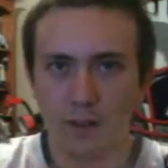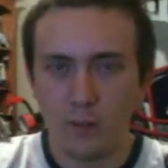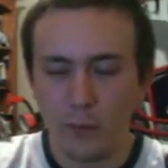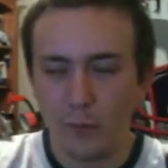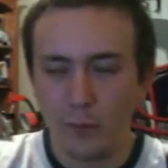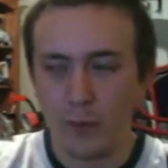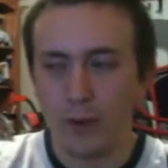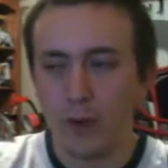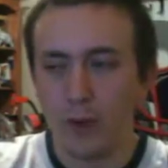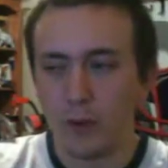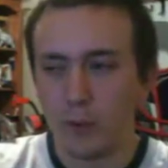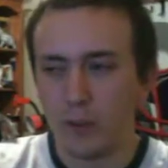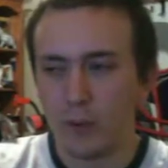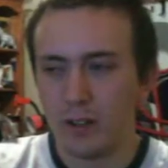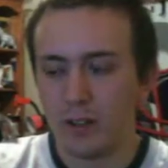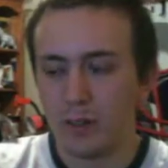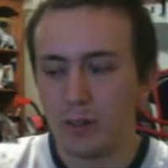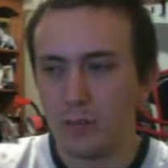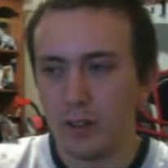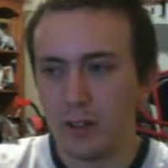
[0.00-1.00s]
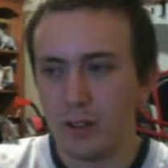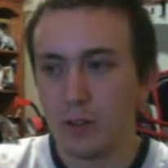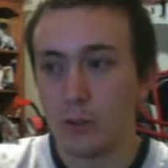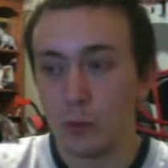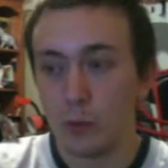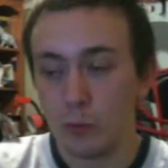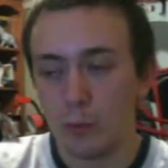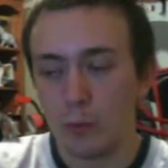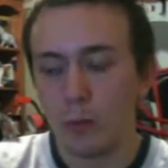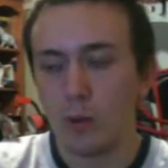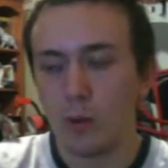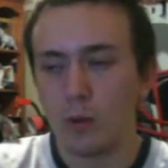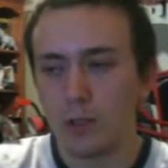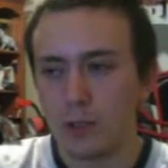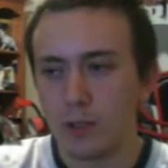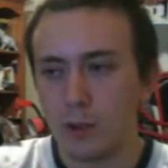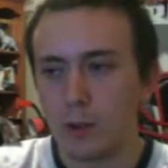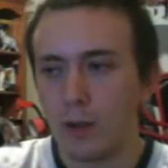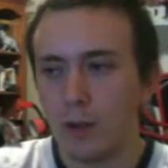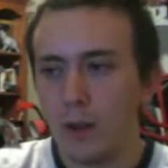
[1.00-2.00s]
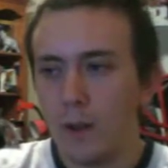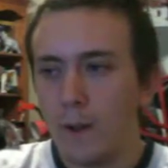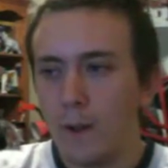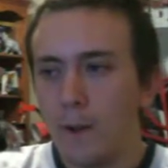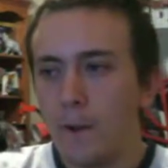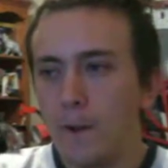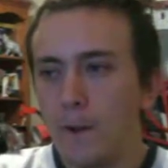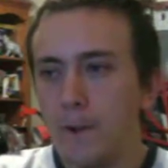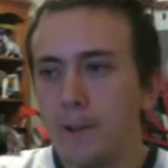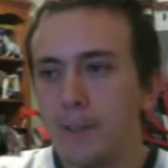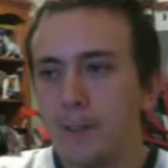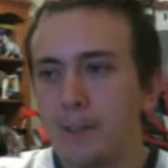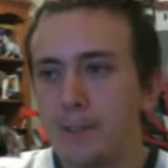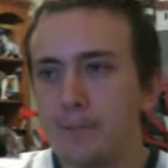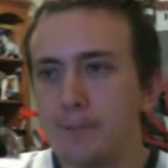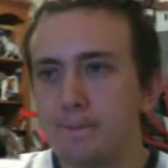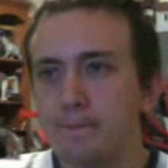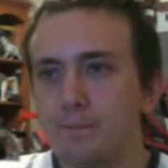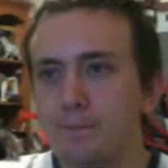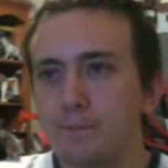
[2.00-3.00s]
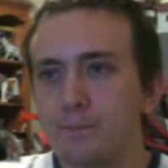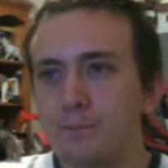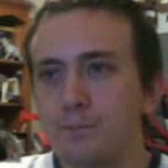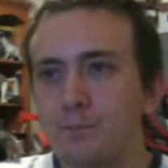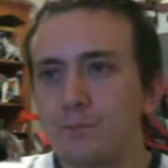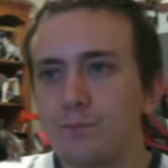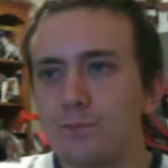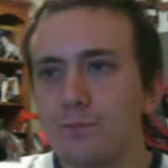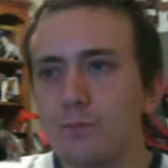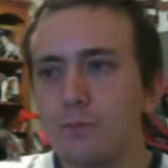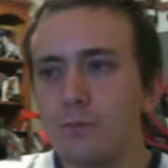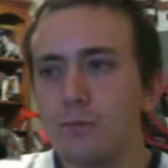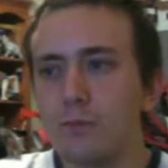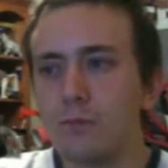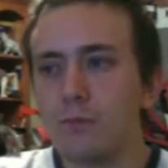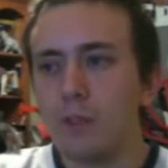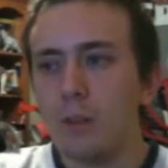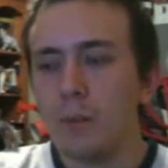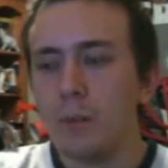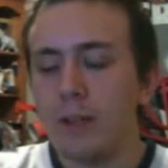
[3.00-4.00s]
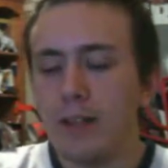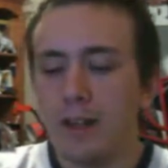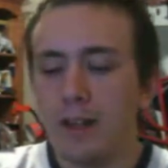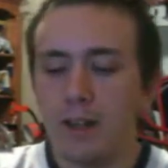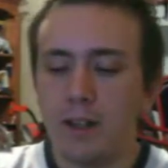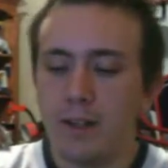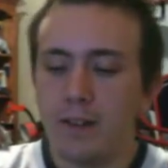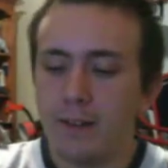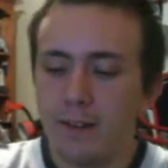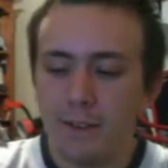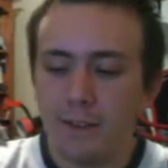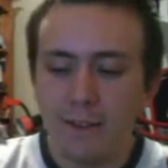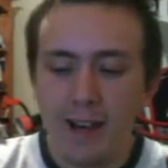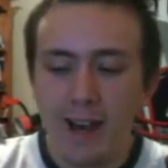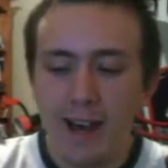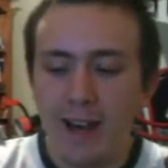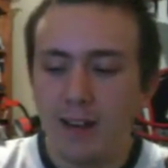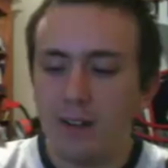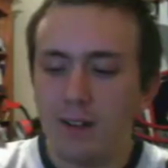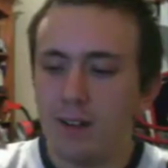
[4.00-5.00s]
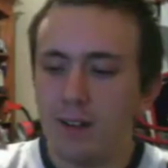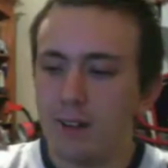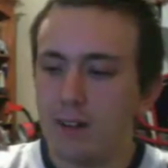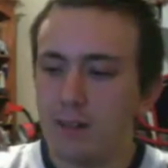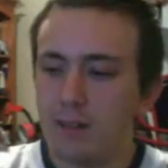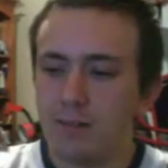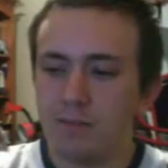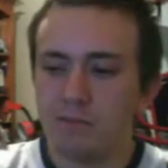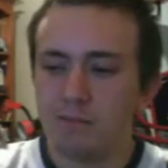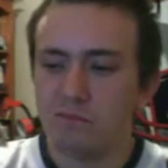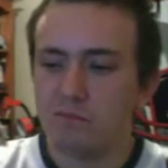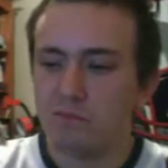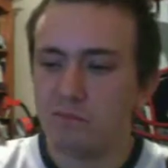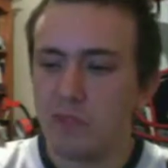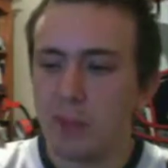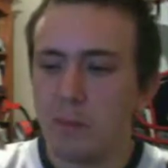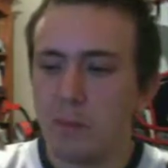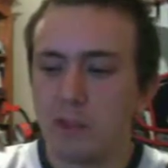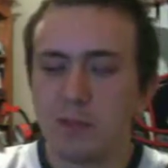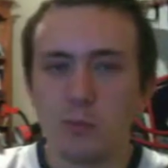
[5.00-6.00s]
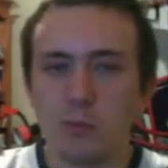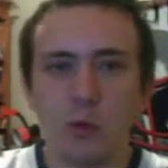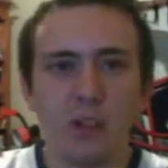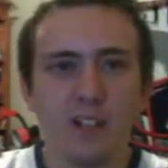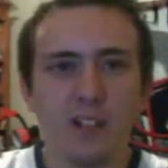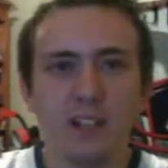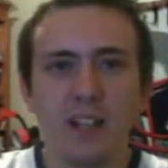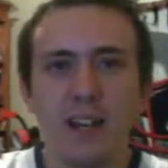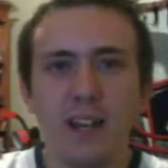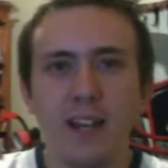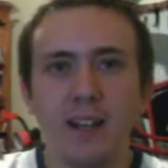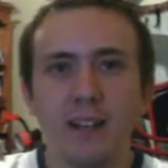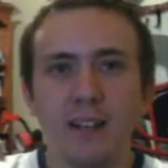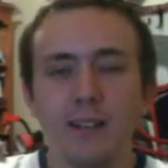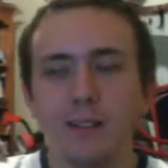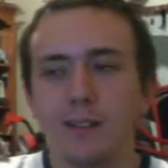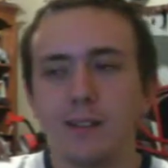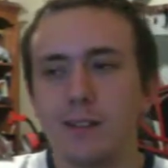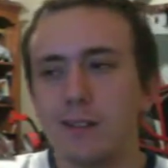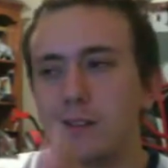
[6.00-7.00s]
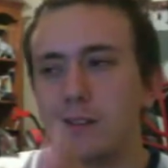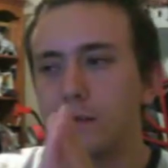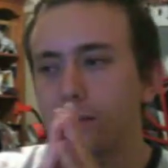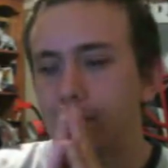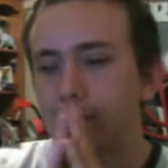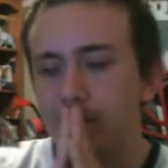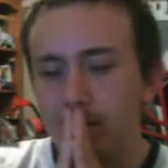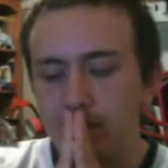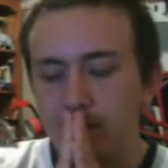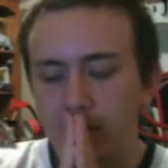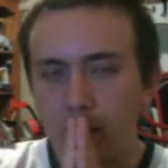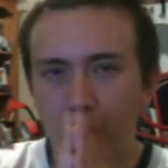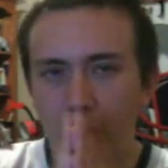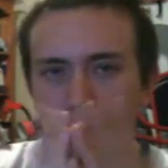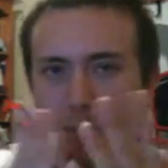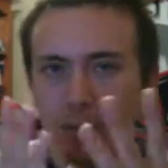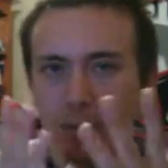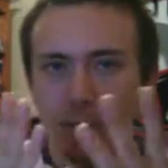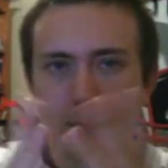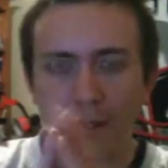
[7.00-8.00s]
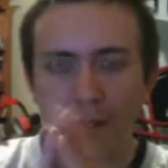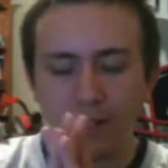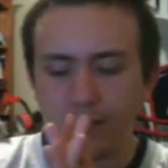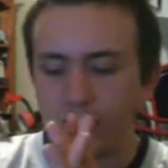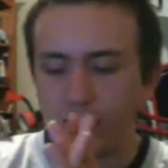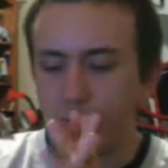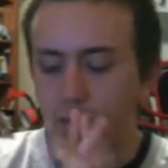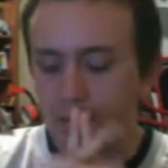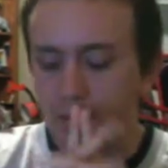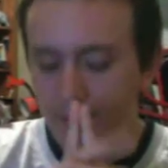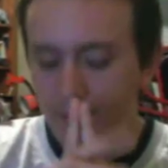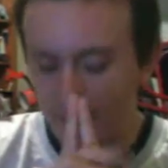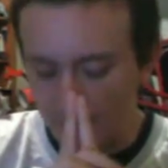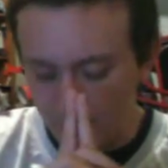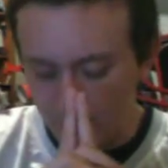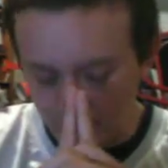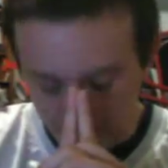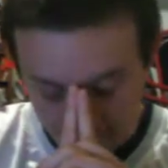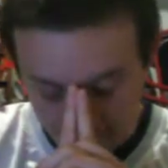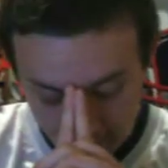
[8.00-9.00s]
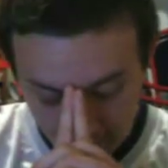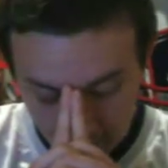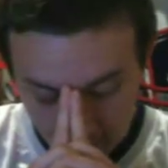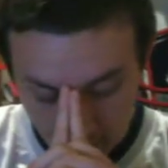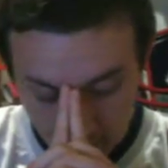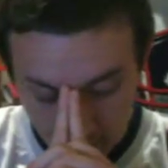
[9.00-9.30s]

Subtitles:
Went on to win the Super Bowl. So, but yeah, other than that, not much more to say. It's already been about 6 minutes now.